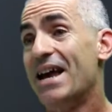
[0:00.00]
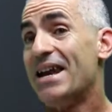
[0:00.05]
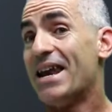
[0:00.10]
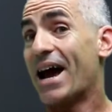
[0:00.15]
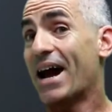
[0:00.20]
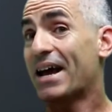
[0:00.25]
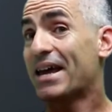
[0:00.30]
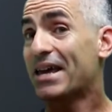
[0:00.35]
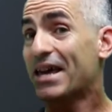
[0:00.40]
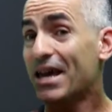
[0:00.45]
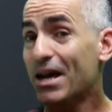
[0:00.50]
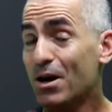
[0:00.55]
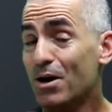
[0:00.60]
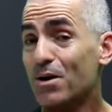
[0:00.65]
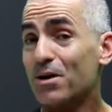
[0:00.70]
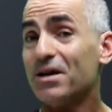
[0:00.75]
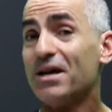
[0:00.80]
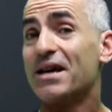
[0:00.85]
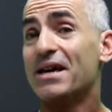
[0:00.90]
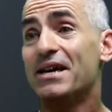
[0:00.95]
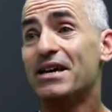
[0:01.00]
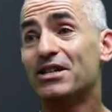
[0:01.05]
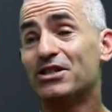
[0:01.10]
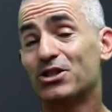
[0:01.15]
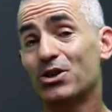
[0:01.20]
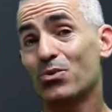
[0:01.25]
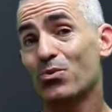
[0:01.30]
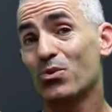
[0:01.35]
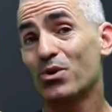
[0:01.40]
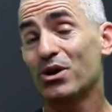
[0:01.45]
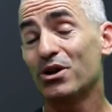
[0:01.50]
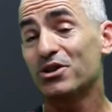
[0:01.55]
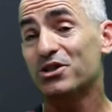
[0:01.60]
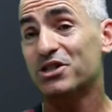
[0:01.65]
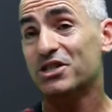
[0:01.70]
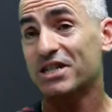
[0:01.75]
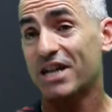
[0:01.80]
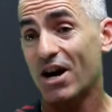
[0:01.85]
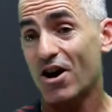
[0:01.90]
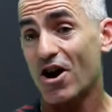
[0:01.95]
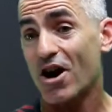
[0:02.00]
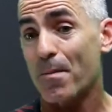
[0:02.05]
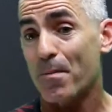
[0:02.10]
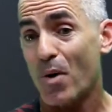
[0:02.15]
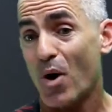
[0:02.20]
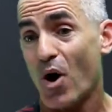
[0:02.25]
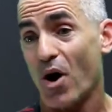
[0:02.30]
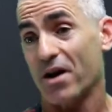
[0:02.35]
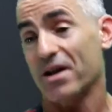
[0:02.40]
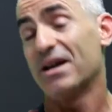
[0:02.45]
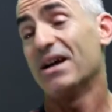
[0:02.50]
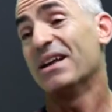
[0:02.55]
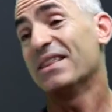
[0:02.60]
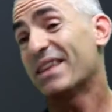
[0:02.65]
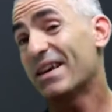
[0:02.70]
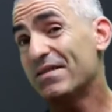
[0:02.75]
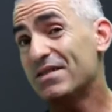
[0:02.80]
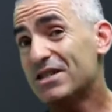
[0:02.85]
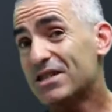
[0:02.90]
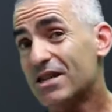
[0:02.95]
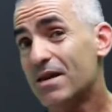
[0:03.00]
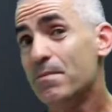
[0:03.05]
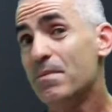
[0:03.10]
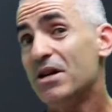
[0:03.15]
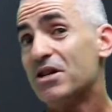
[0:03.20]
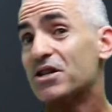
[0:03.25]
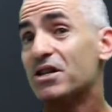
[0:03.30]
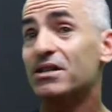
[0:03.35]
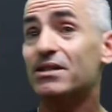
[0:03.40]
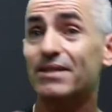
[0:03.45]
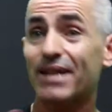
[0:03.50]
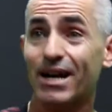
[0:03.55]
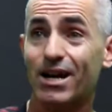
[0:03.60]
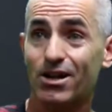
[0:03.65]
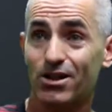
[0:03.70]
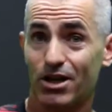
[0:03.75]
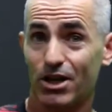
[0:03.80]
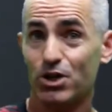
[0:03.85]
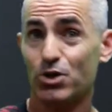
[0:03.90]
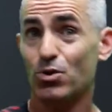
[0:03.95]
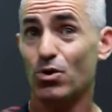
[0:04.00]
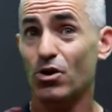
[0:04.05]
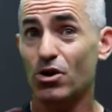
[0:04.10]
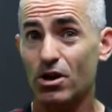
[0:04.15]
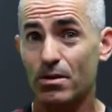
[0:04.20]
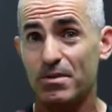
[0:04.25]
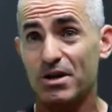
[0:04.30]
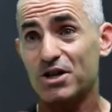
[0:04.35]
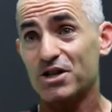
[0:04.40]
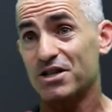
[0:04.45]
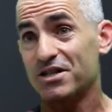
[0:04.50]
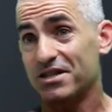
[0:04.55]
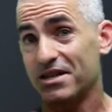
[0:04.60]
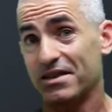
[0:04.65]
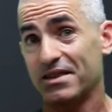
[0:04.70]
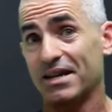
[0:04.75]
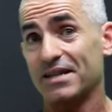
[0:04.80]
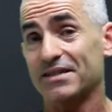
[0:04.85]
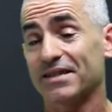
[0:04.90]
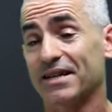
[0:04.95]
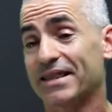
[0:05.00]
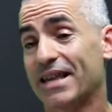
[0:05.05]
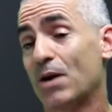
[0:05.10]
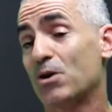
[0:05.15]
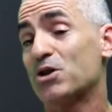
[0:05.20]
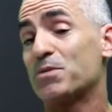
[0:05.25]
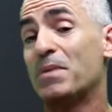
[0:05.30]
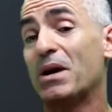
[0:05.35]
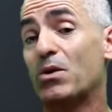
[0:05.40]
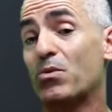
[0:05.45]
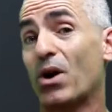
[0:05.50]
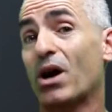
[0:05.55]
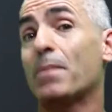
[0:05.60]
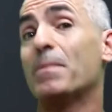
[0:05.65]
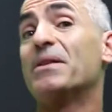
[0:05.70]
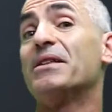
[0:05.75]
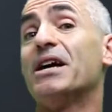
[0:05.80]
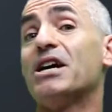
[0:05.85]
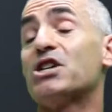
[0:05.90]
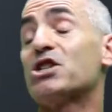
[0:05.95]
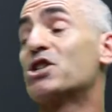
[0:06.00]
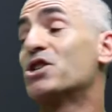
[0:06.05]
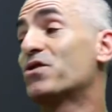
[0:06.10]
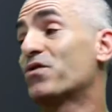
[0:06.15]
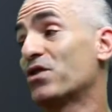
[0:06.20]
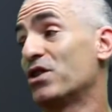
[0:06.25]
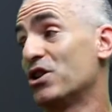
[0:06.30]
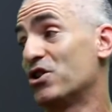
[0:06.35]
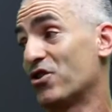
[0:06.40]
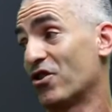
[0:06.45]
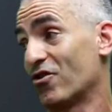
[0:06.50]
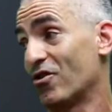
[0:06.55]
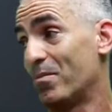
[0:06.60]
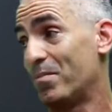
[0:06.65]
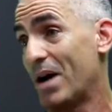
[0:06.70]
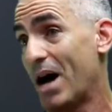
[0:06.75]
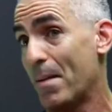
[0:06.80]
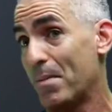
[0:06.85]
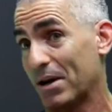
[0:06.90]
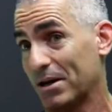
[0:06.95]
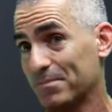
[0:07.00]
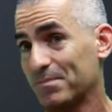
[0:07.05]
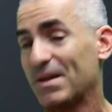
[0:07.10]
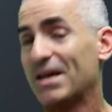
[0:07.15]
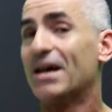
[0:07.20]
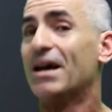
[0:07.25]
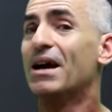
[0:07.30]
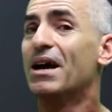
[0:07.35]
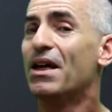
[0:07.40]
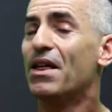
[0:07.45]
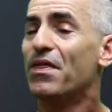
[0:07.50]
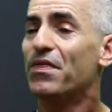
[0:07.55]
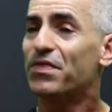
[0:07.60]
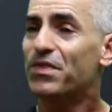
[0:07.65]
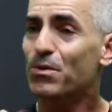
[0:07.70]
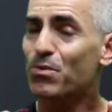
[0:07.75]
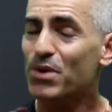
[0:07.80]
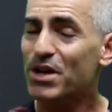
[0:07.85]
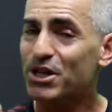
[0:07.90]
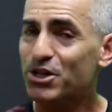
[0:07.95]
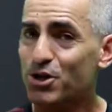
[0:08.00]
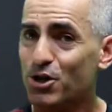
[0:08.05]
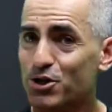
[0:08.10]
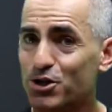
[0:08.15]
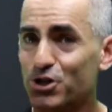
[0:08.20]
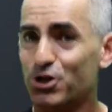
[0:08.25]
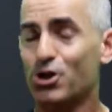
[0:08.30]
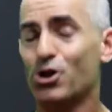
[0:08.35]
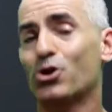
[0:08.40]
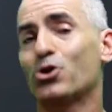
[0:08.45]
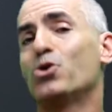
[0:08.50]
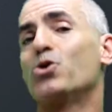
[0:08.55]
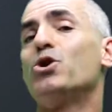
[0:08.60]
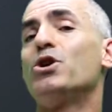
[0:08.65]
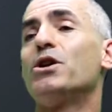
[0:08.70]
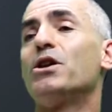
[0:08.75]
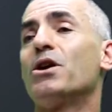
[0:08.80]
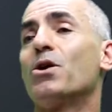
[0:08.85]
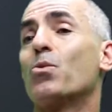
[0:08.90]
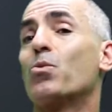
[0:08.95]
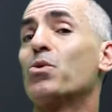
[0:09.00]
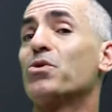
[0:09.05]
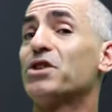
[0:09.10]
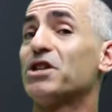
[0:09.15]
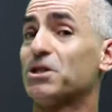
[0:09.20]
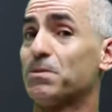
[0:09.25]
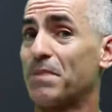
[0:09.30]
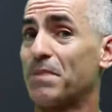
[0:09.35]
Now, here is the real scary part. They have these commissions like cholesterol commissions and things like that, which make recommendations for the general public. The research is concluded with this